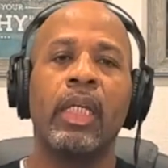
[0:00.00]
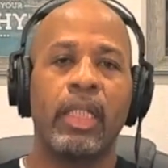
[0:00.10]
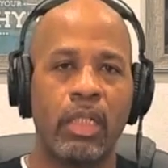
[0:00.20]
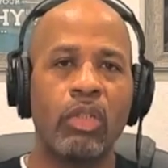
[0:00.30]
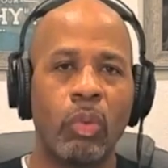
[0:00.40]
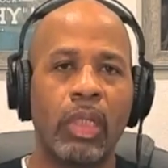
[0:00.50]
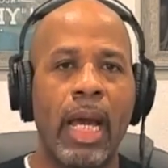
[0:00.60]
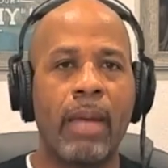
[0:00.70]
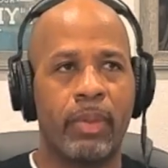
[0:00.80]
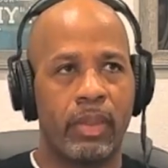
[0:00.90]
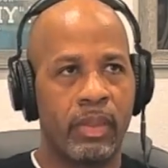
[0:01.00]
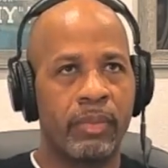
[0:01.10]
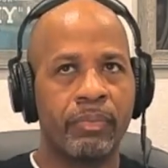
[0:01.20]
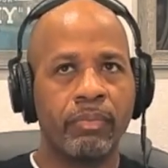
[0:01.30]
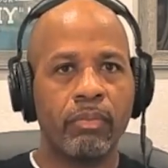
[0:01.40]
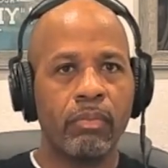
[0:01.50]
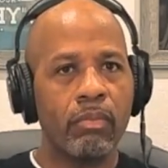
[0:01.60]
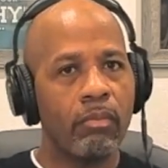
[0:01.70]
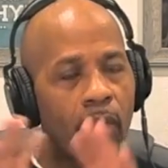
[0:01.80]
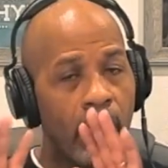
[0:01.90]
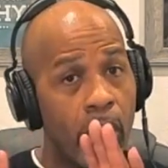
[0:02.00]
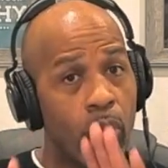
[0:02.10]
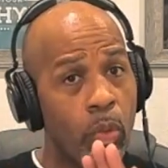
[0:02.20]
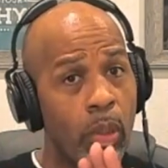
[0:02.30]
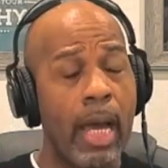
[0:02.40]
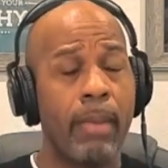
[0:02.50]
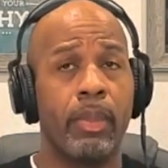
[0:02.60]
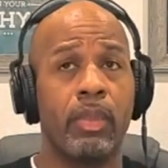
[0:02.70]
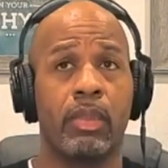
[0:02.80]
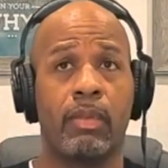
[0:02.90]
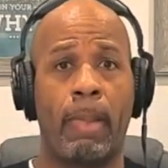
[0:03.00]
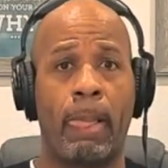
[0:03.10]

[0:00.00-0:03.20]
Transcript: here's what happens. Here's what happens.